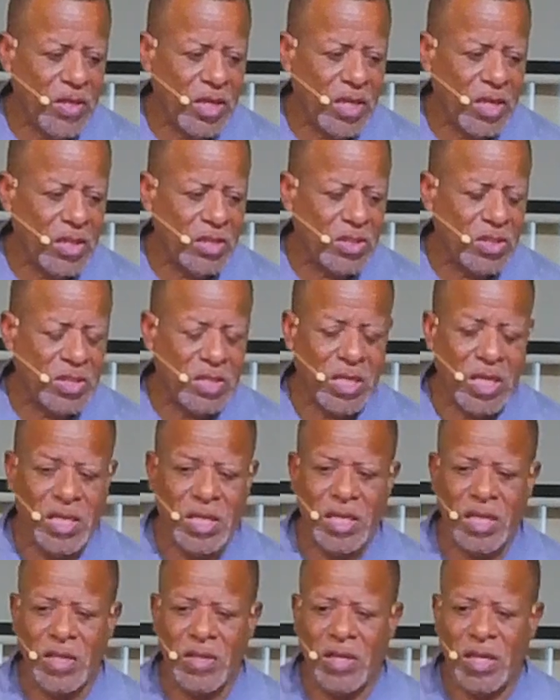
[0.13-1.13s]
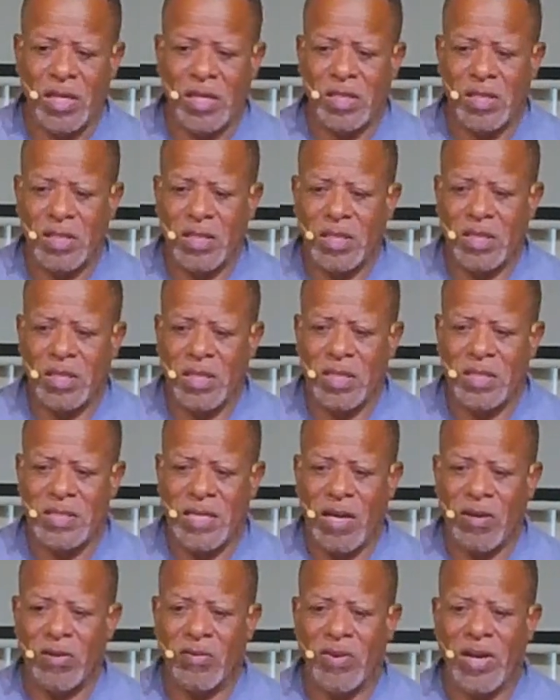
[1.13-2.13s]
think on Sunday that he's
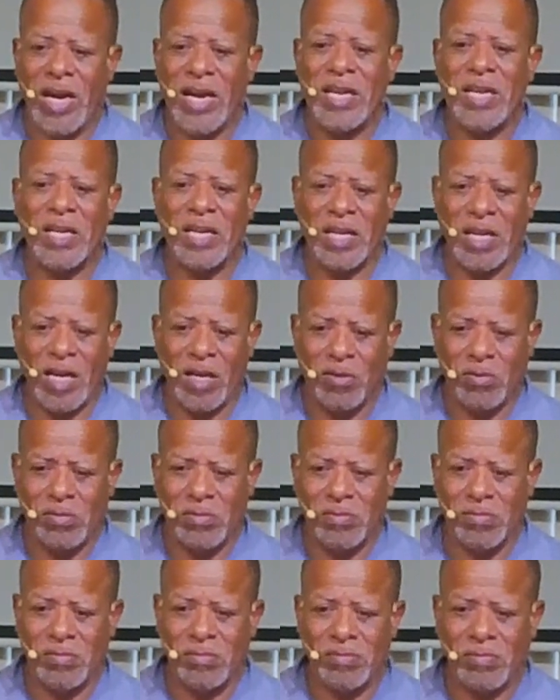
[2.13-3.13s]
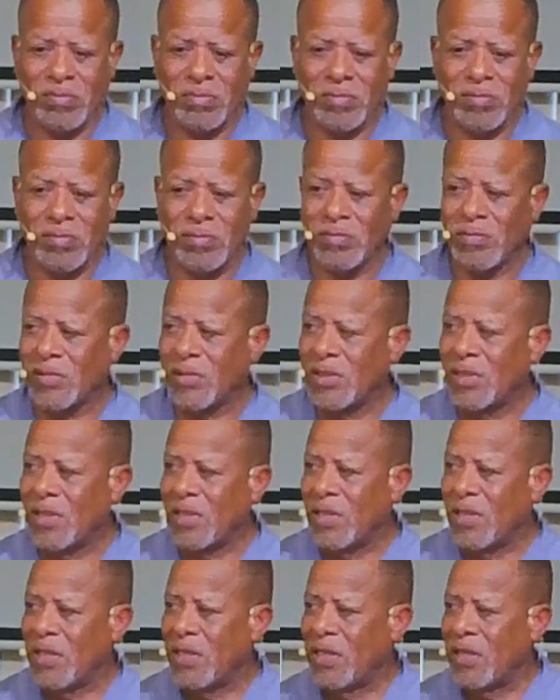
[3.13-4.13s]
out of hiding now.
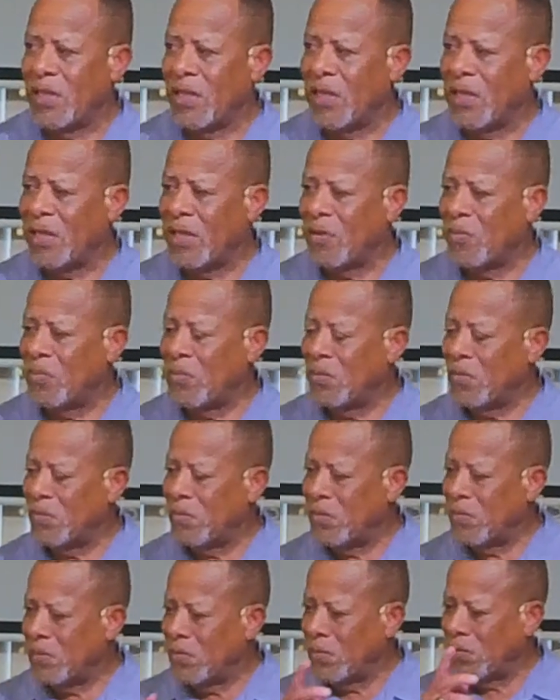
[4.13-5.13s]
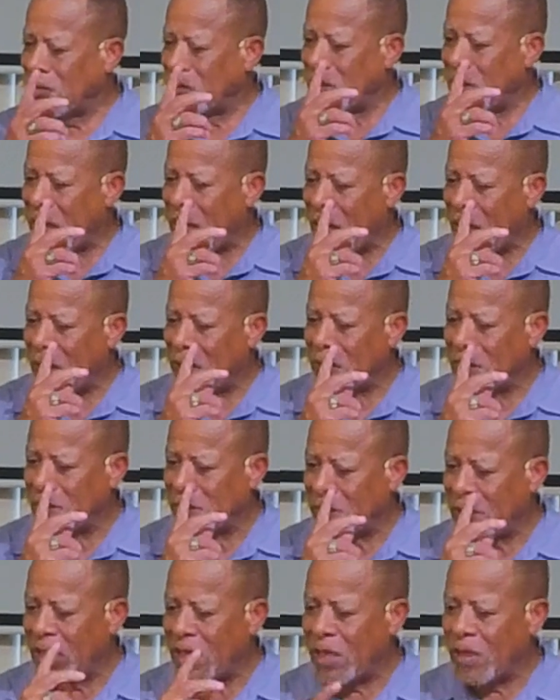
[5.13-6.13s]
Um, yeah,
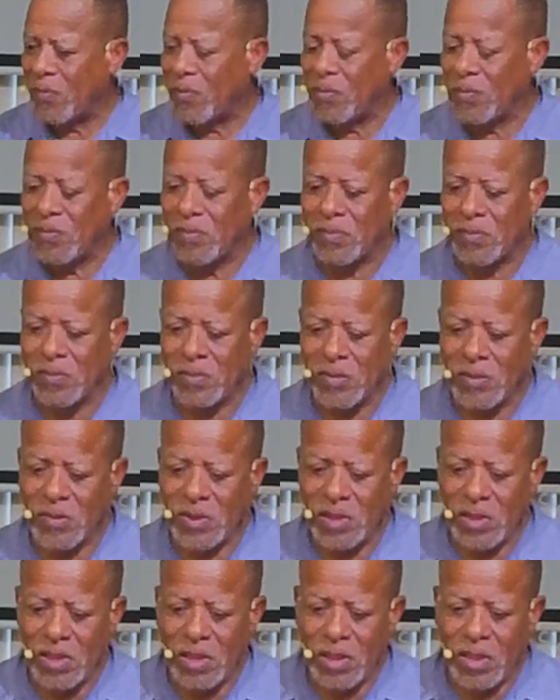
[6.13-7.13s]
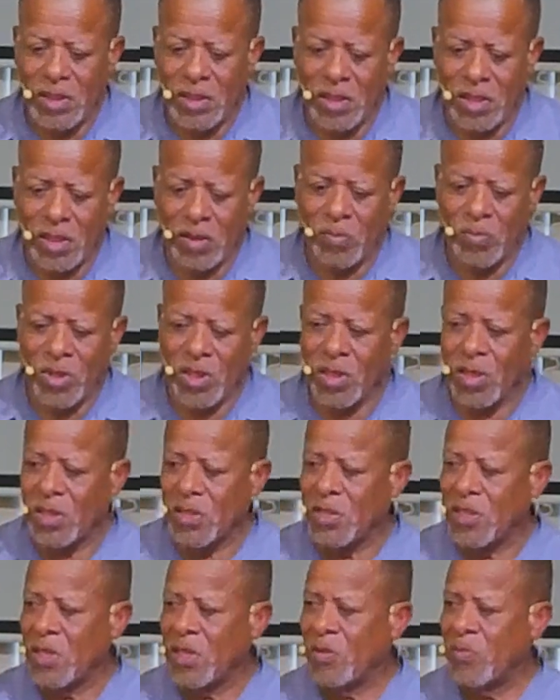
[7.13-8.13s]
um, yeah,
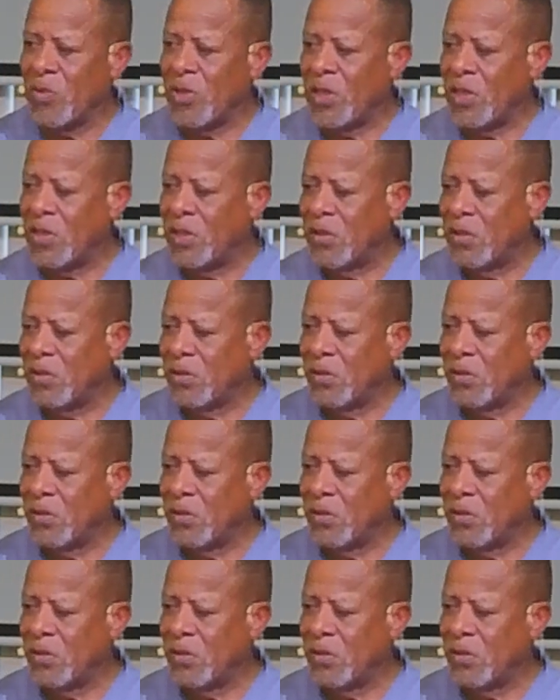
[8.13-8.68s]
because he had been